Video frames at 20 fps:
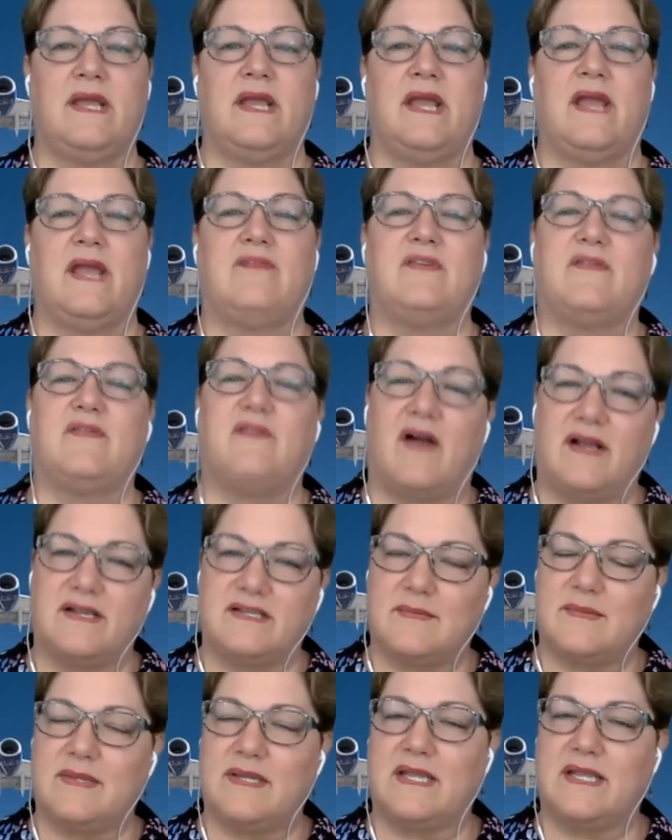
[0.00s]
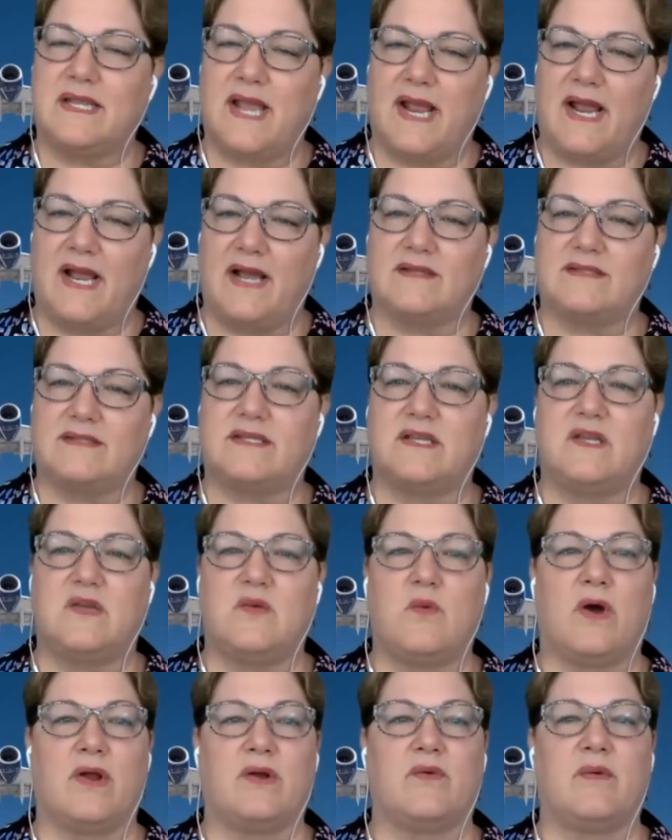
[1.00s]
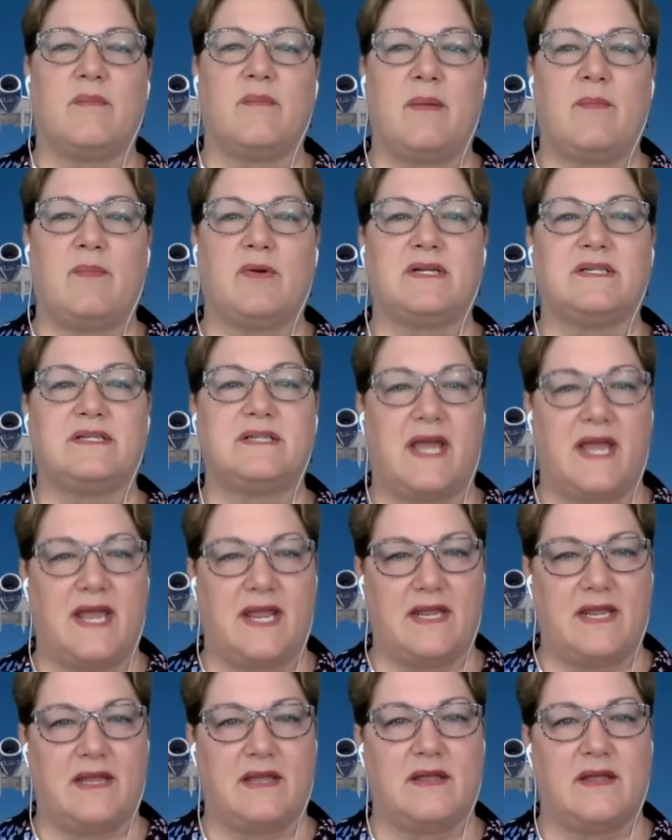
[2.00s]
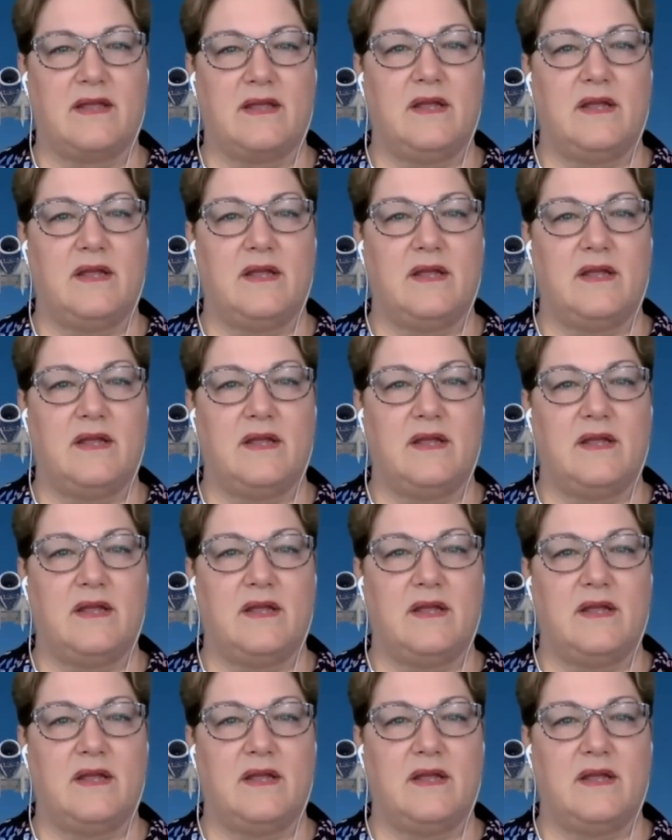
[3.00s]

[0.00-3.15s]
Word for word: If you find something in the house that you want to remember to take,